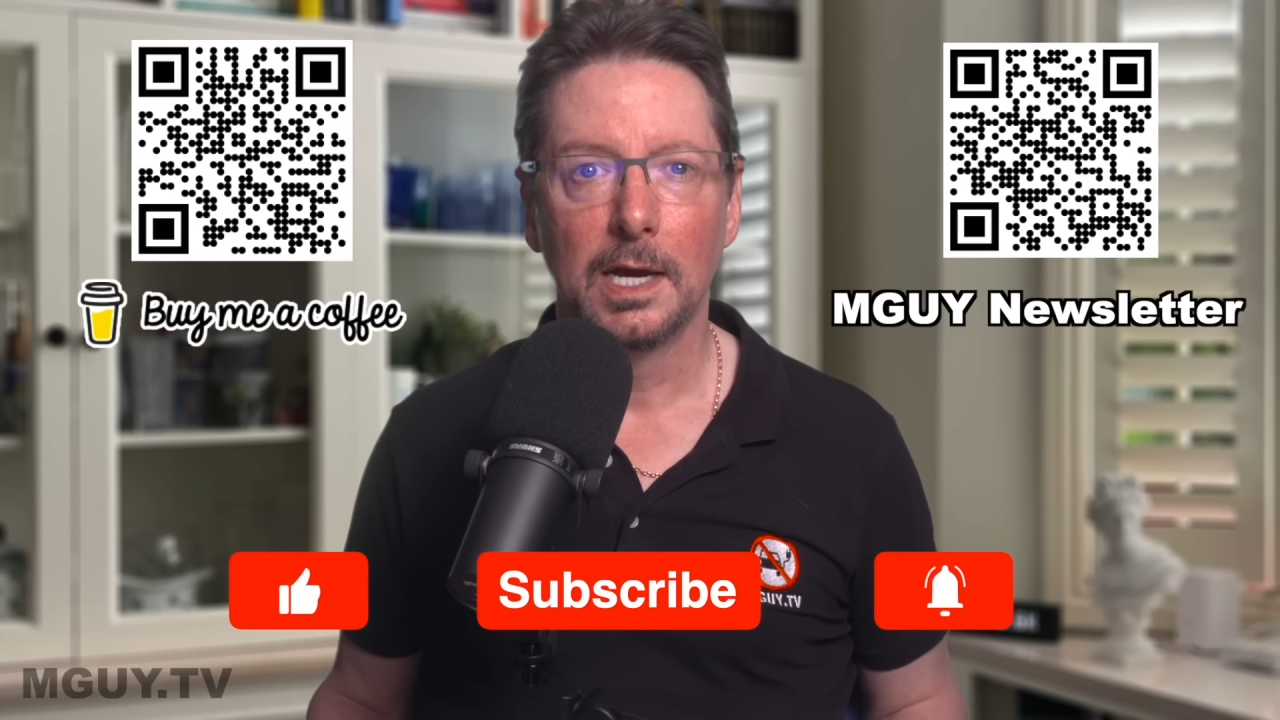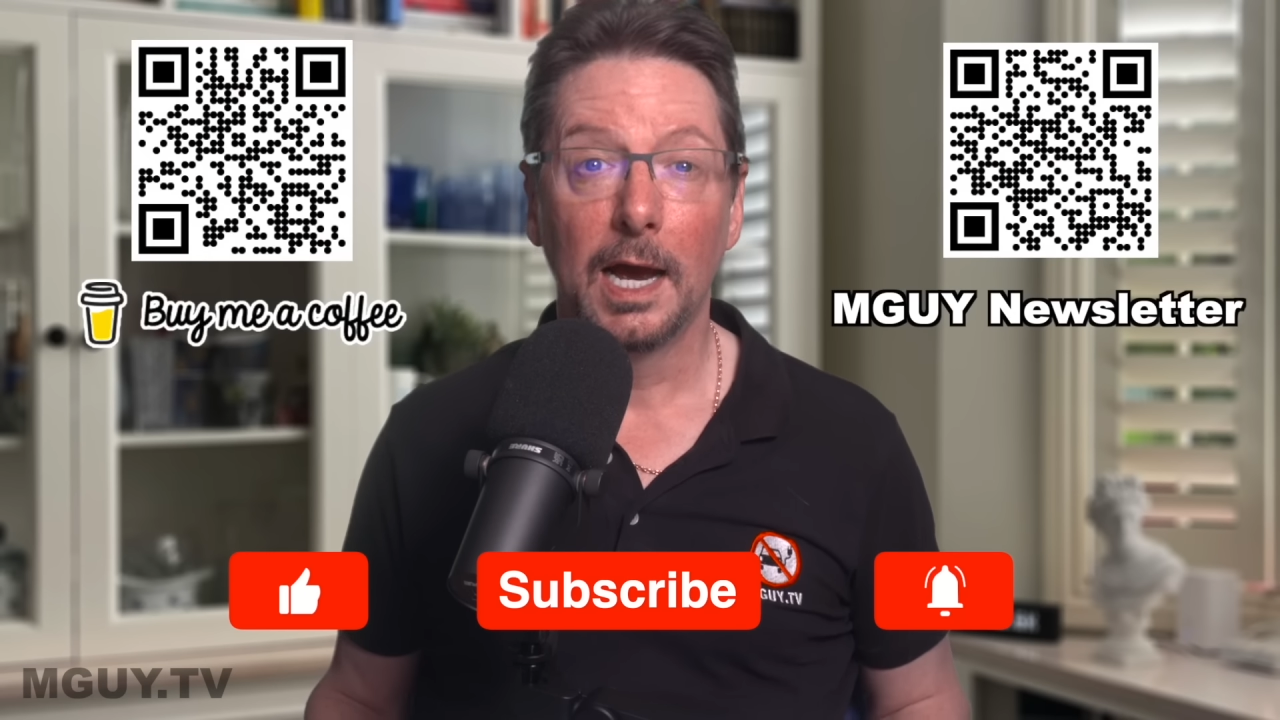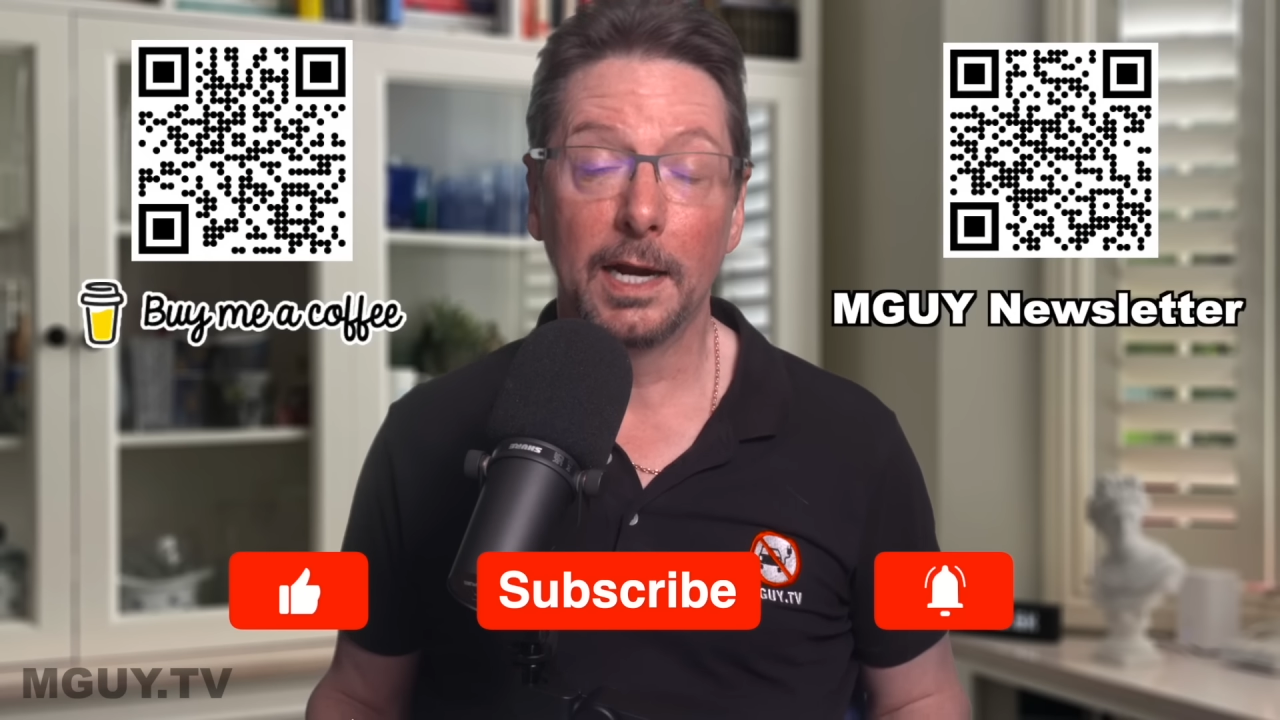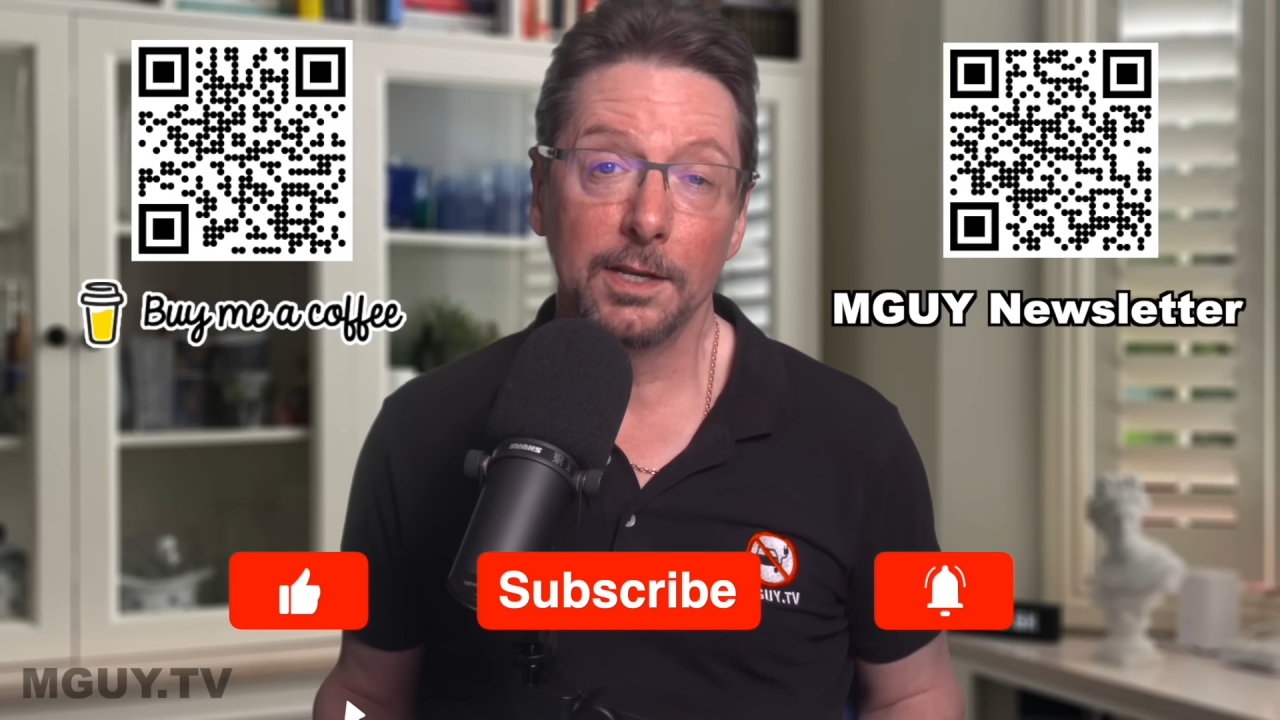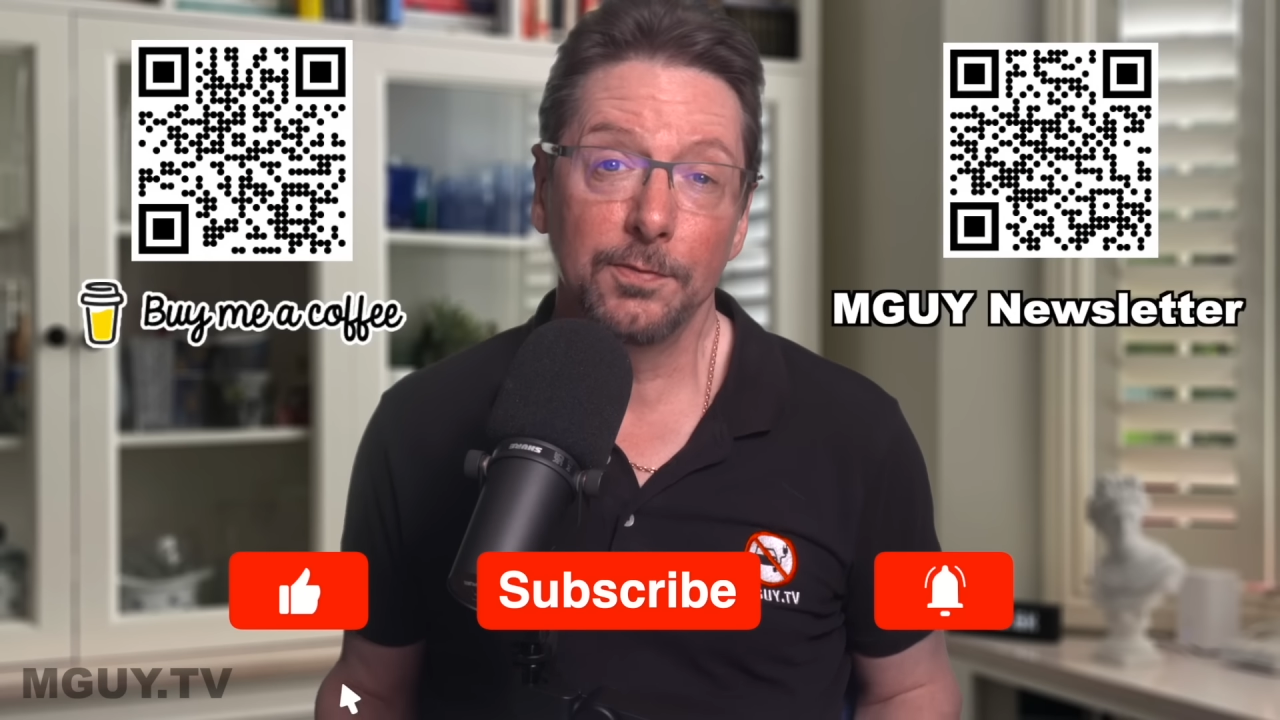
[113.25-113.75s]

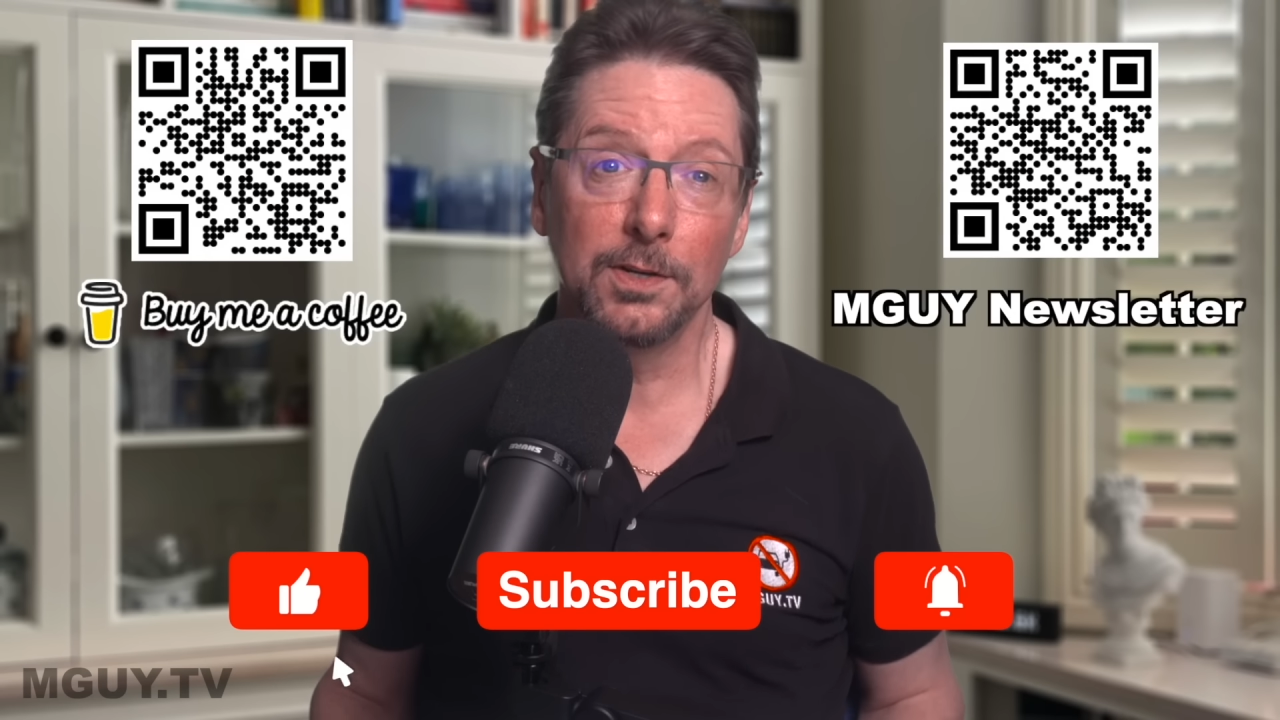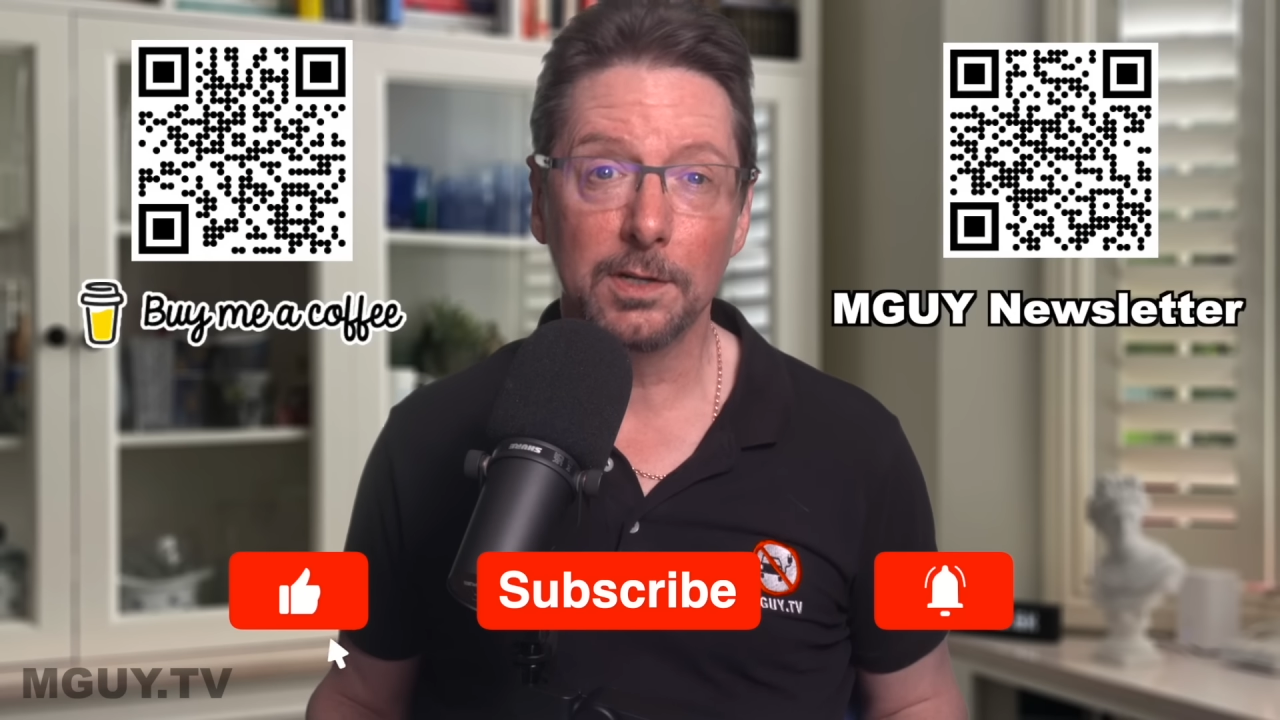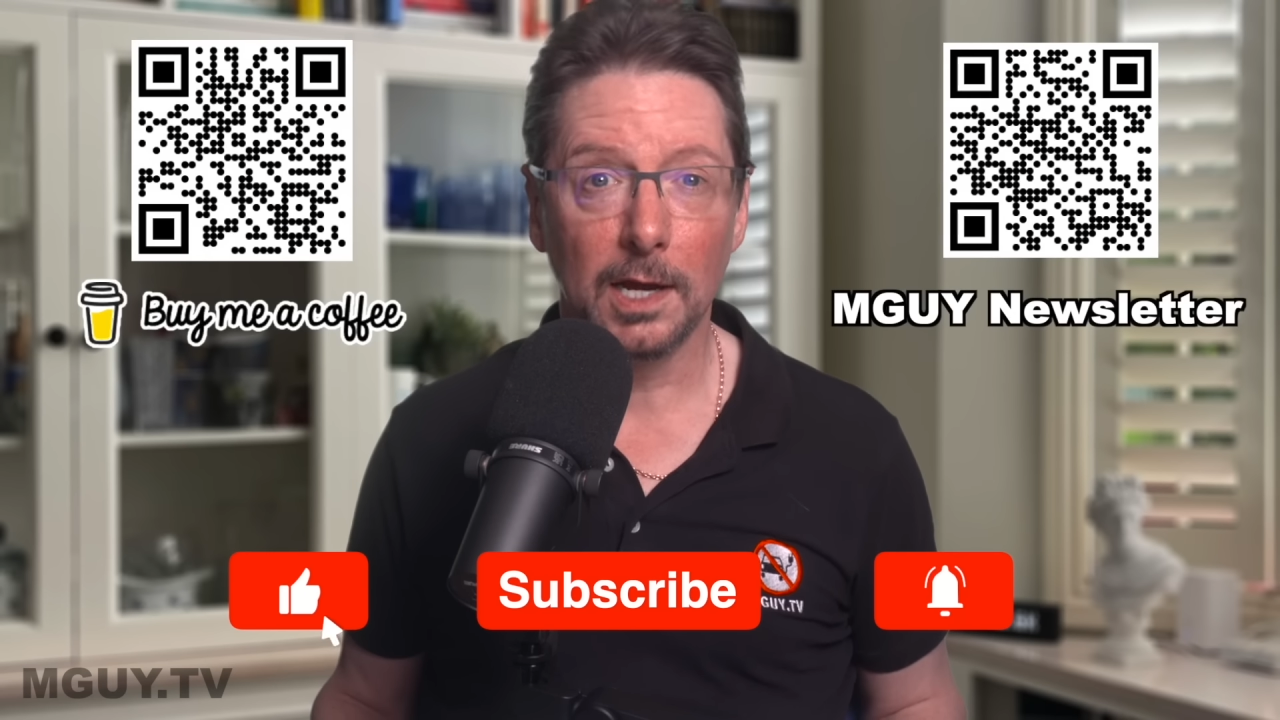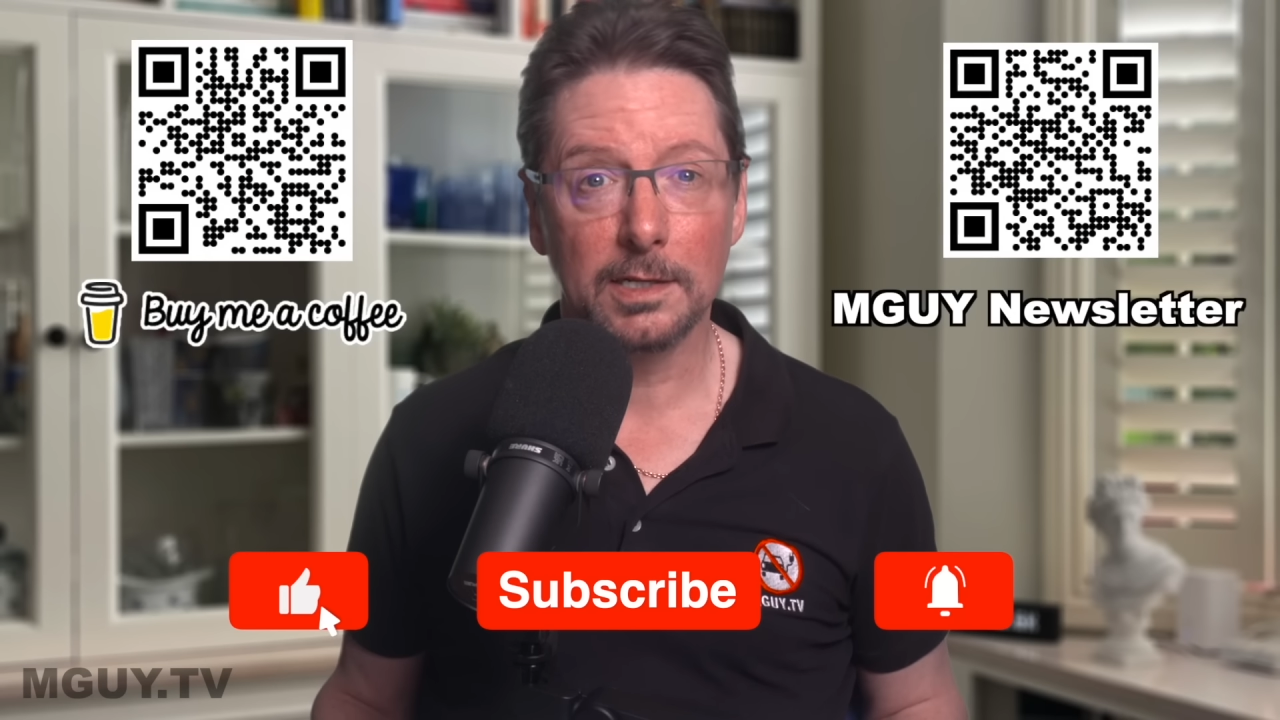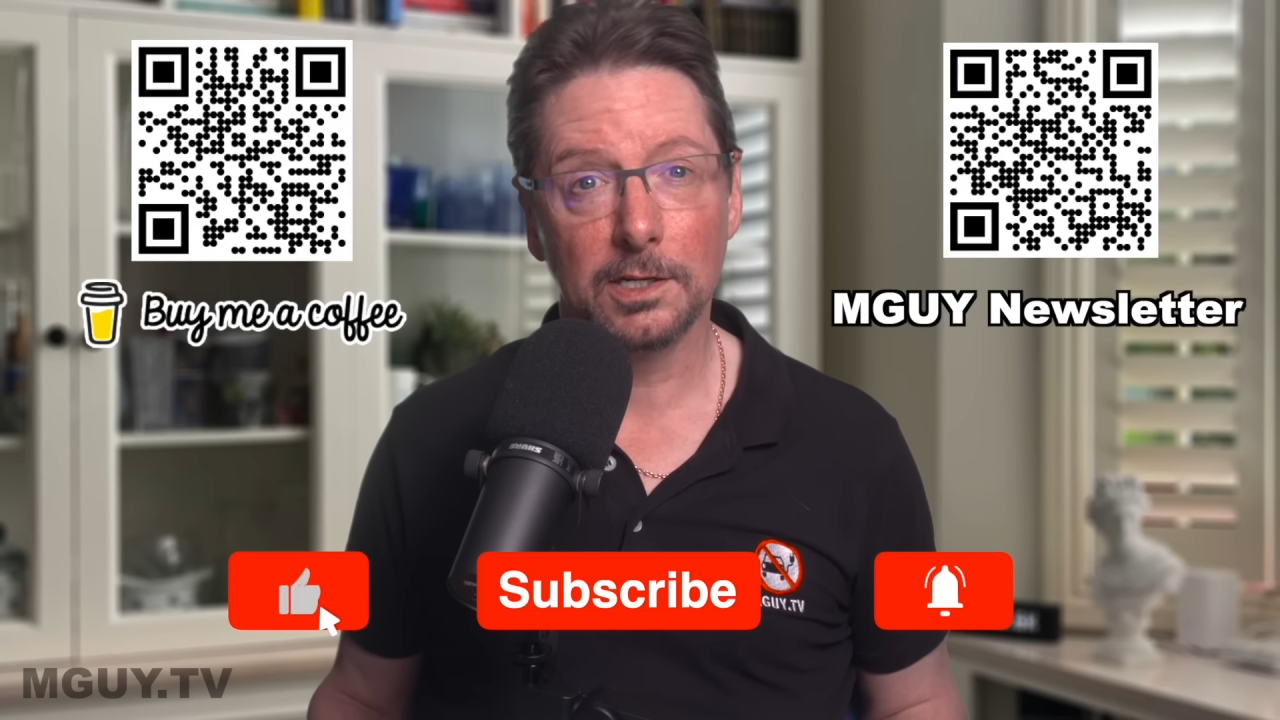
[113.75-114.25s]
And if you'd like